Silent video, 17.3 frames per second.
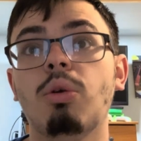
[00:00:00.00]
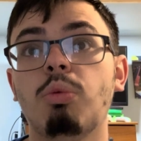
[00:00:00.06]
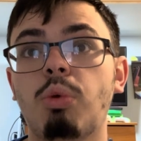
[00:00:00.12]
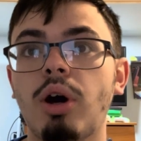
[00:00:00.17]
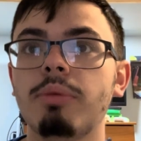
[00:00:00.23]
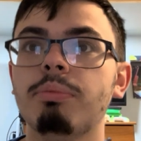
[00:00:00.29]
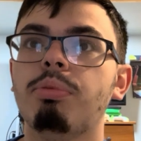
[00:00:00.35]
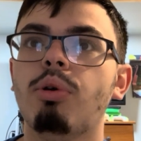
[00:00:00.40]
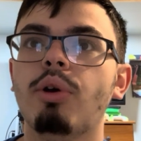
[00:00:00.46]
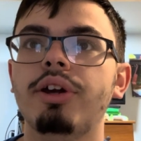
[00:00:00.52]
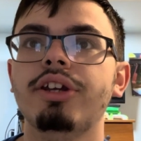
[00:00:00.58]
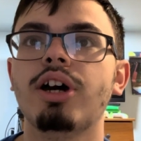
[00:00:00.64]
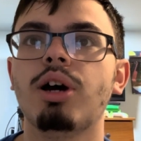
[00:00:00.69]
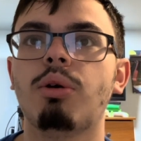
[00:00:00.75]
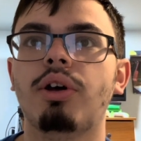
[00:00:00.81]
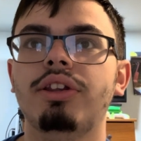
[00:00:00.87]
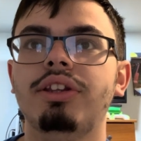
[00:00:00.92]

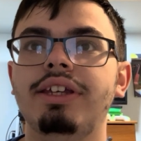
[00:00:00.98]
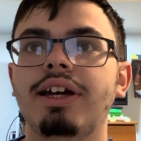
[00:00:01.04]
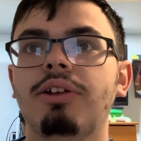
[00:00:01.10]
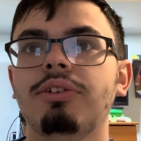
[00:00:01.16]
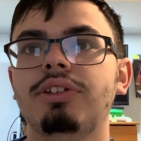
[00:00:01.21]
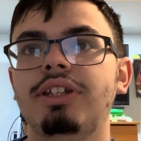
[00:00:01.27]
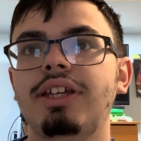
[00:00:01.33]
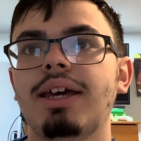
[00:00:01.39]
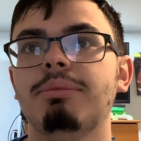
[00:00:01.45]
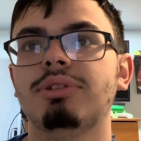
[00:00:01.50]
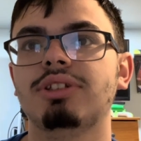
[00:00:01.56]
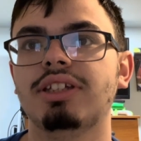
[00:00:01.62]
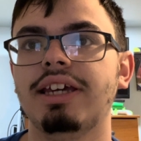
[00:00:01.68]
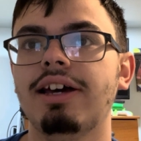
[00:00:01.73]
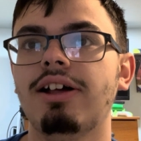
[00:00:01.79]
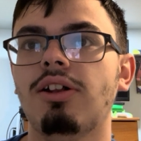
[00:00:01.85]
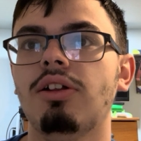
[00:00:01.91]
1.0 on the LTM
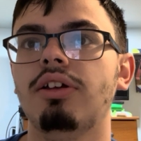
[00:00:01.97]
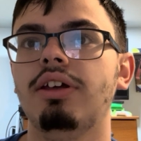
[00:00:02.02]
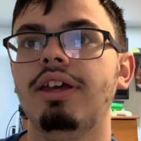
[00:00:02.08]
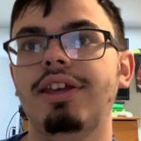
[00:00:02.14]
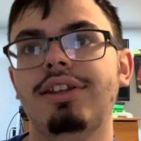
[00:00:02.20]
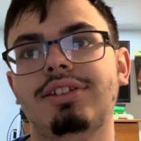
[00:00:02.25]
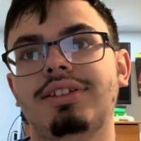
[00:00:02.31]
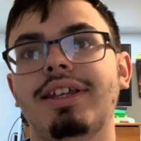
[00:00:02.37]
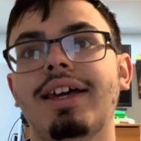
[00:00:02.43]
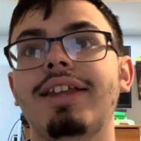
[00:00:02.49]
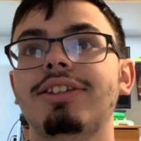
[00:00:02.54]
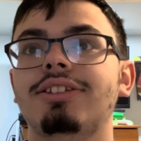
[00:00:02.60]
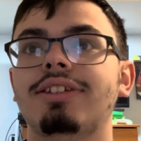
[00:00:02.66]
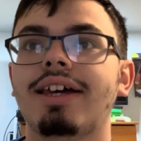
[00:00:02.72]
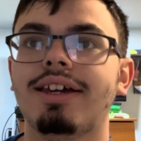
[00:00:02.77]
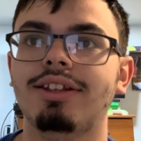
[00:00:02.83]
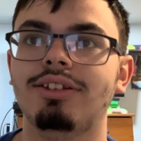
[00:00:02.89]
scale is 10
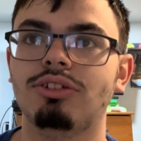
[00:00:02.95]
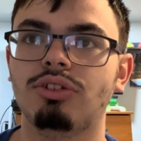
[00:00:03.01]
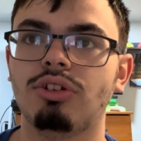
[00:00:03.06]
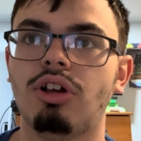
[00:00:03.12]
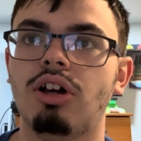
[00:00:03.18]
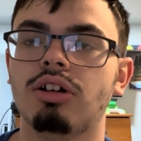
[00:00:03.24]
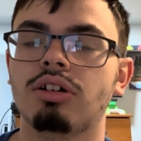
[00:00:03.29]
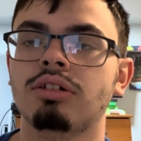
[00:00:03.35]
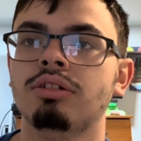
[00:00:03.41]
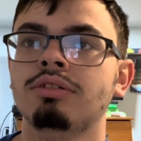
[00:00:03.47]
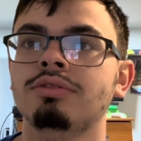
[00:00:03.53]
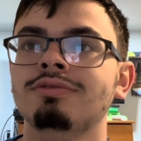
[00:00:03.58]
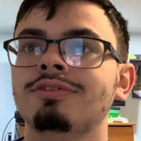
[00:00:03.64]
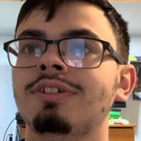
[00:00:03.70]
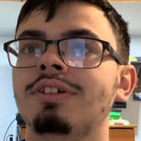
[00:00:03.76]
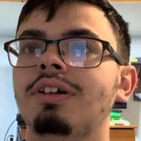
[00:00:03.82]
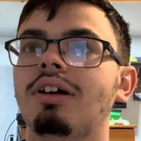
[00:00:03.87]
seconds long.
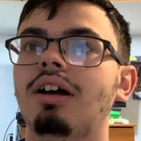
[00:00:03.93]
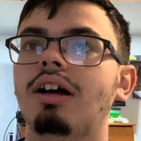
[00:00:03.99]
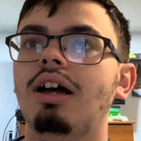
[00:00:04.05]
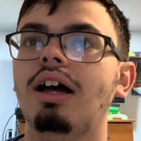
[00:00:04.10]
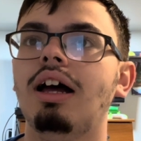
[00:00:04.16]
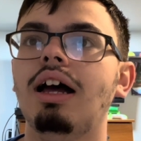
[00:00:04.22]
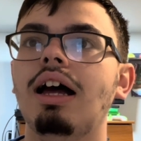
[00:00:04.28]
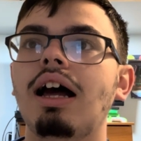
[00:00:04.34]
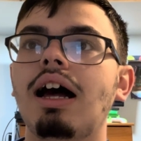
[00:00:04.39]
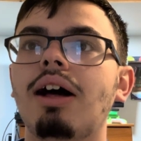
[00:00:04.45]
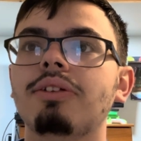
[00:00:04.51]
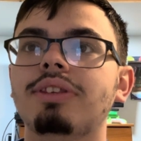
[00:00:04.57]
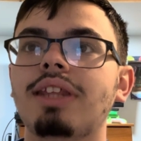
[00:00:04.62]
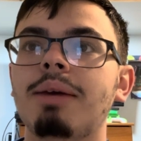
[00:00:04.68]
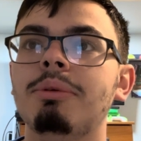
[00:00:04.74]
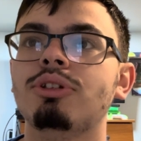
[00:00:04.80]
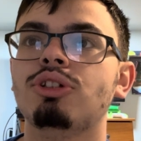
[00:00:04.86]
I'll
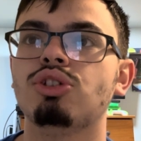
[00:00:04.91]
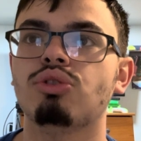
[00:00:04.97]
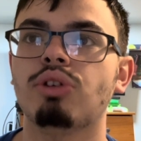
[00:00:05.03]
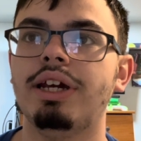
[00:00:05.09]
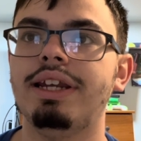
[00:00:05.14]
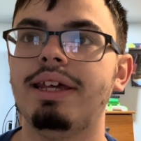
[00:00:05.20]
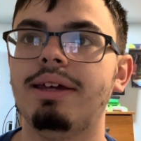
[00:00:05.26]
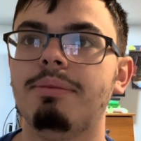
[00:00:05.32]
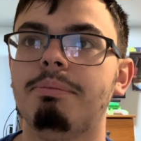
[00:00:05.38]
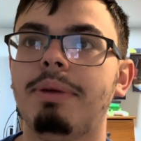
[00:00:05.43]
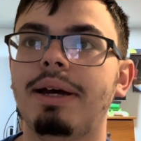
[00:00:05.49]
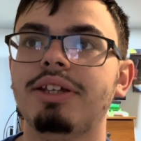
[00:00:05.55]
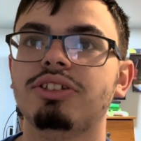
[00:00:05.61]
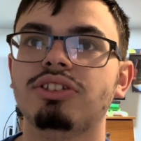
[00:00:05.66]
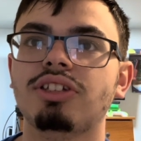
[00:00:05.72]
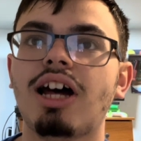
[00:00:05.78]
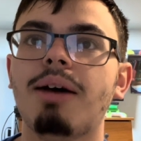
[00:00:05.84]
demonstrate it by
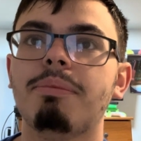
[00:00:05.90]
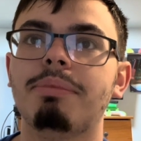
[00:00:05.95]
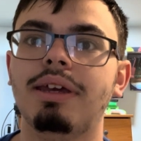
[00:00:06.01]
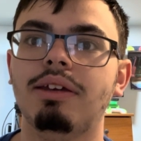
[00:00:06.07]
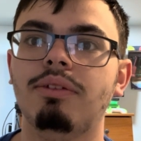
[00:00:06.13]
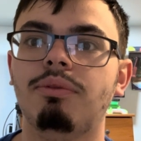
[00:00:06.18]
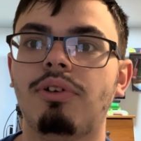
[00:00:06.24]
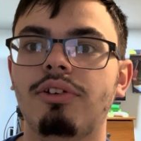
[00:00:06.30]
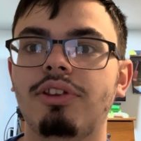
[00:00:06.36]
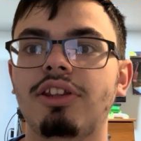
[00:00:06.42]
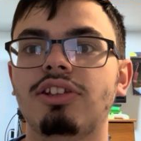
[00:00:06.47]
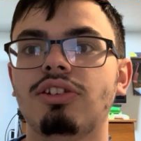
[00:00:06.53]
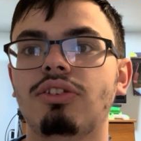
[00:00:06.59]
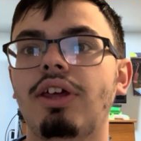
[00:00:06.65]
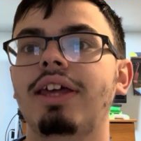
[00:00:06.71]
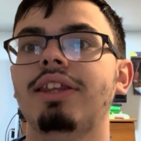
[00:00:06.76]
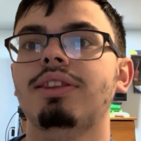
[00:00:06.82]
stopping for this
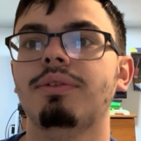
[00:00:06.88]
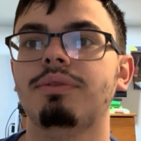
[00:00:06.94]
length of